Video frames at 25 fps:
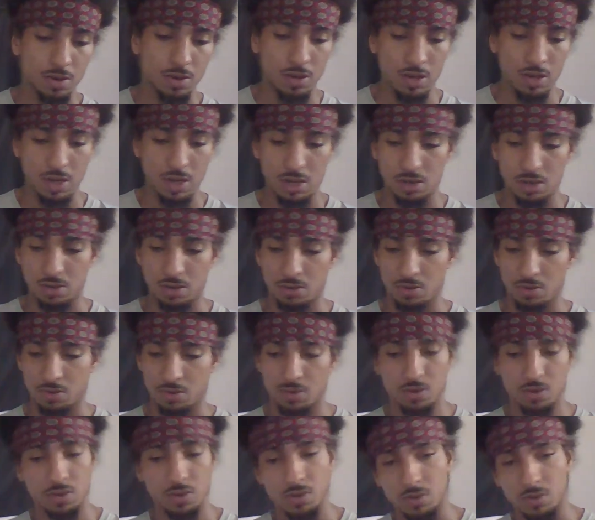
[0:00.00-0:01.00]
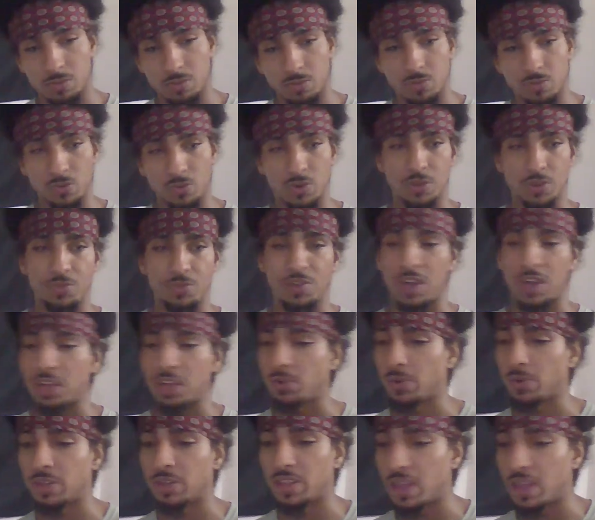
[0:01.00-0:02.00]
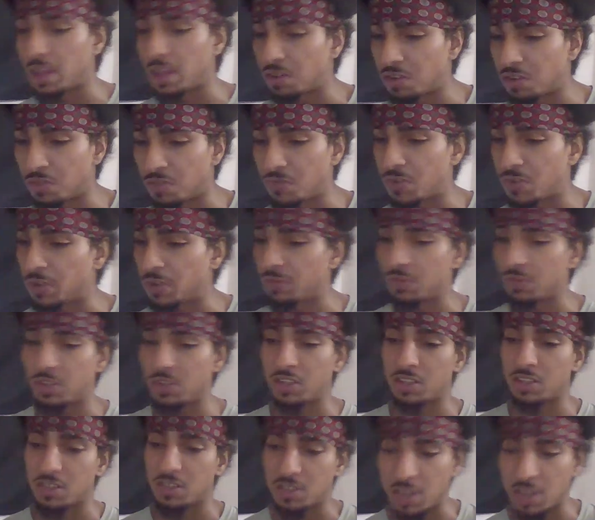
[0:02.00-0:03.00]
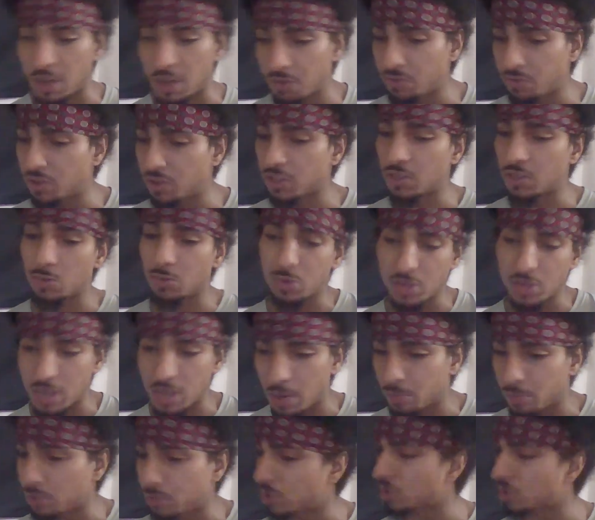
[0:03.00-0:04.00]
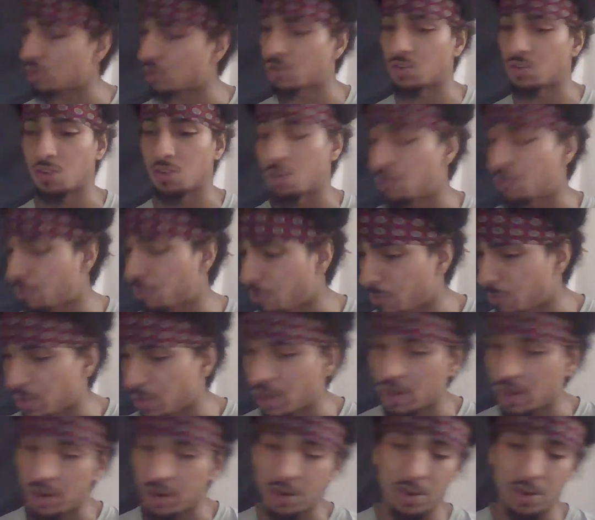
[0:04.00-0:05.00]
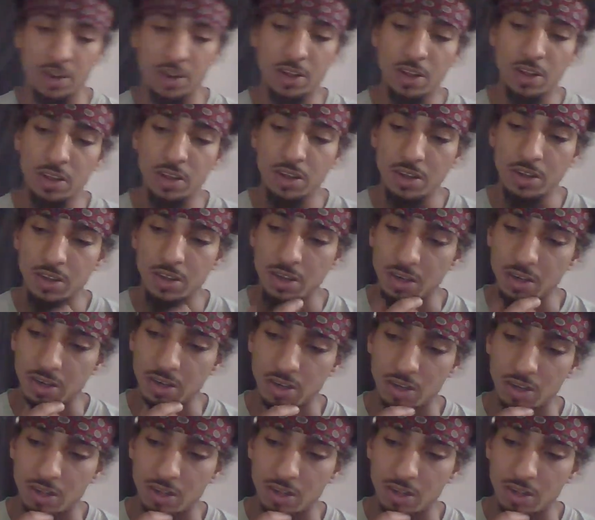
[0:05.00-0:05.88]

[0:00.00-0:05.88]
and reevaluate the LD50, the safety, the receptors, go from there. And